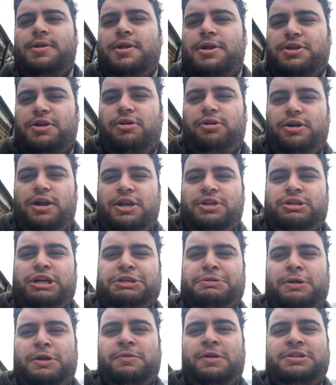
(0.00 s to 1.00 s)
Yo guys,
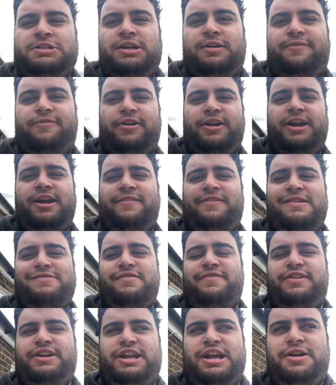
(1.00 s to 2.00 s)
Joshua here for another
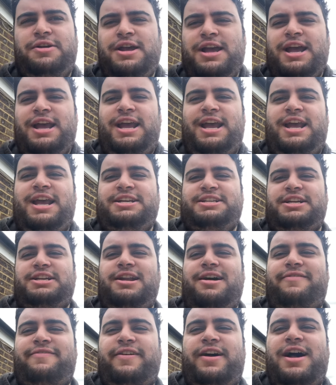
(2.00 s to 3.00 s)
video. It is
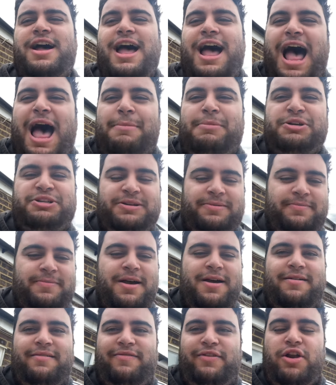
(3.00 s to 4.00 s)
another Amersham
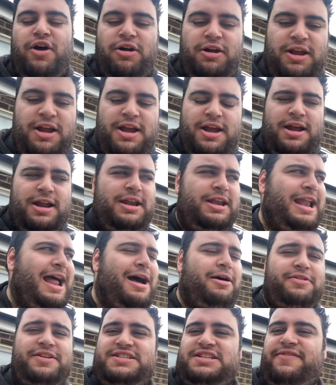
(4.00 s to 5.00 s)
vlog.
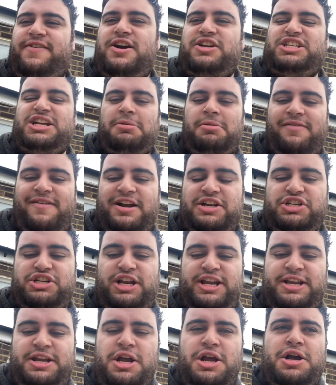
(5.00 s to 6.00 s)
Now, it's the first time I've
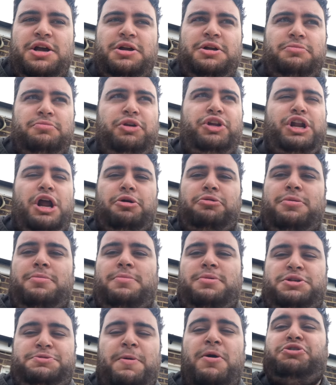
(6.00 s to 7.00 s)
actually, you know,
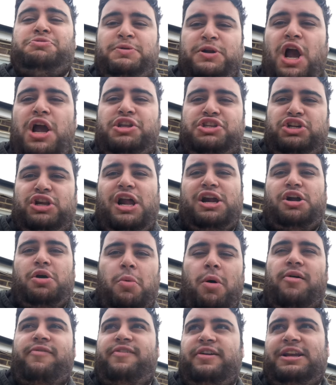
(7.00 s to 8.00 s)
supposed to be going to like a
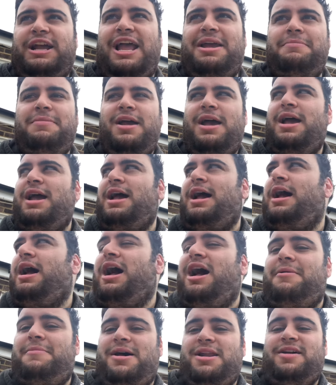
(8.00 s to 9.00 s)
Watford game,
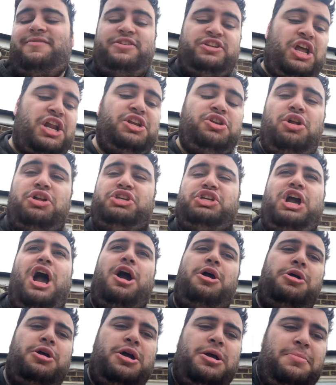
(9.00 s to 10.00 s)
um, and I decided not to
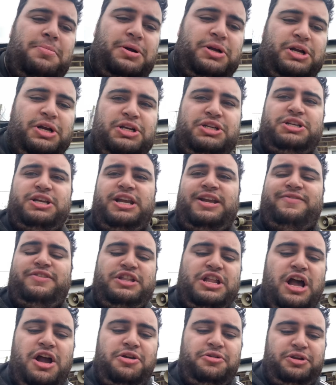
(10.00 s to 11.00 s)
go because even
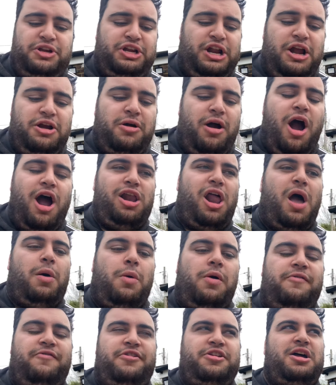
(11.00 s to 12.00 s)
though, you know, I like
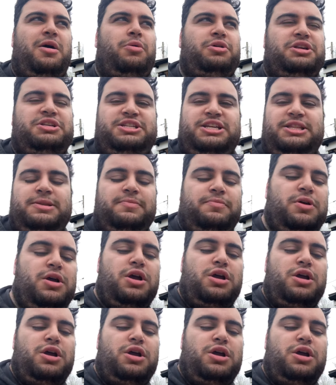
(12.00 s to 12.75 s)
Watford, I want to see them